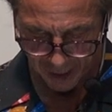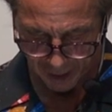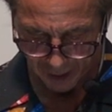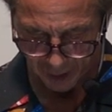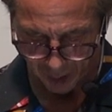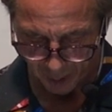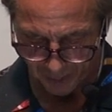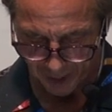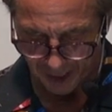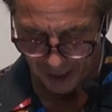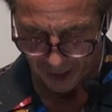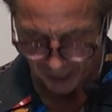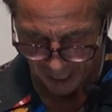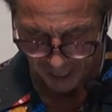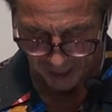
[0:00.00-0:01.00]
this shall be a
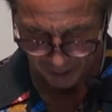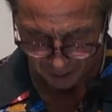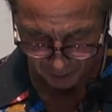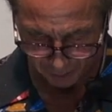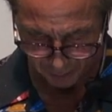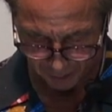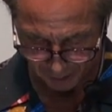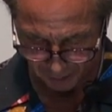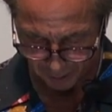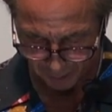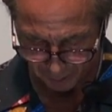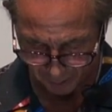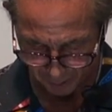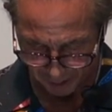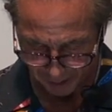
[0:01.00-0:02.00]
sign to you, says the
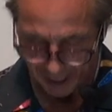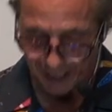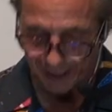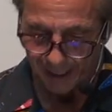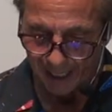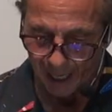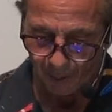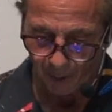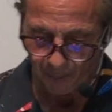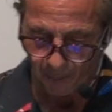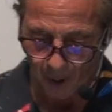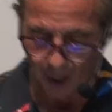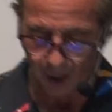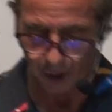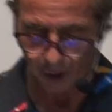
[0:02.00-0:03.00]
Lord, that I will
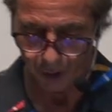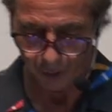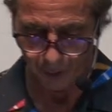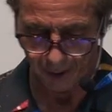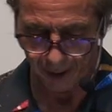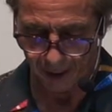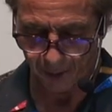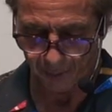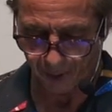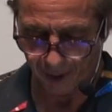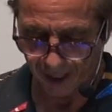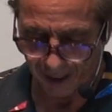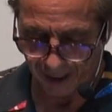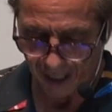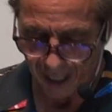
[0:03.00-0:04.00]
punish you in this
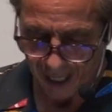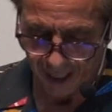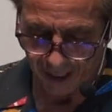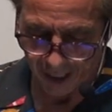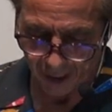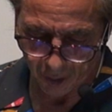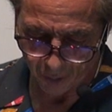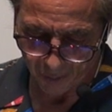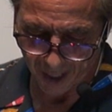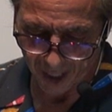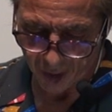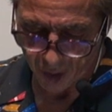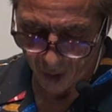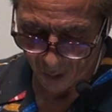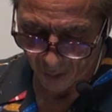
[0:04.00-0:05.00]
place, and that you may
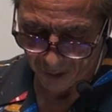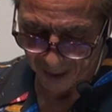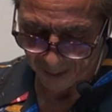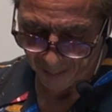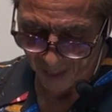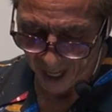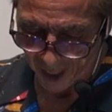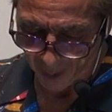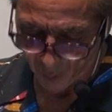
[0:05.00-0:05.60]
know that my